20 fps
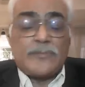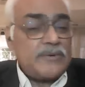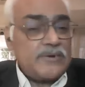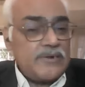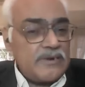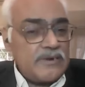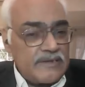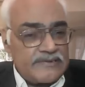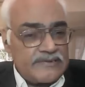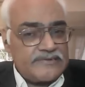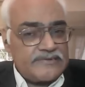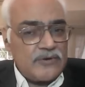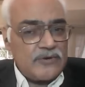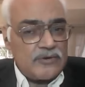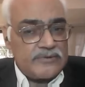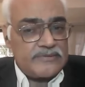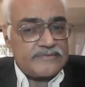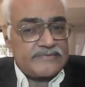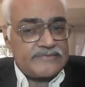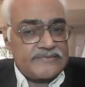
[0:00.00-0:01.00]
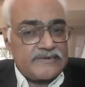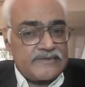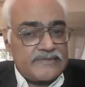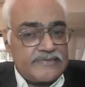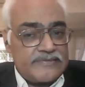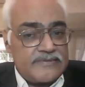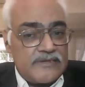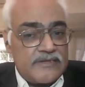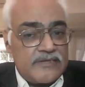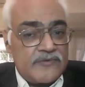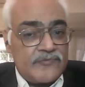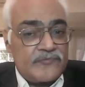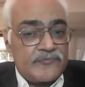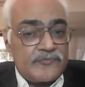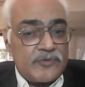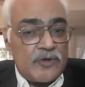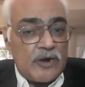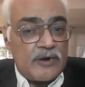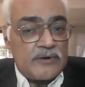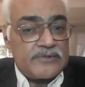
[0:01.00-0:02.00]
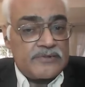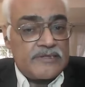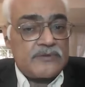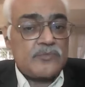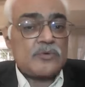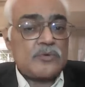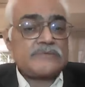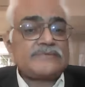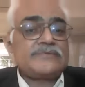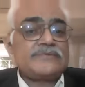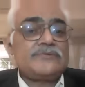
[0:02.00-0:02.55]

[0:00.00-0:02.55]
capitalizing on this trend? If not, then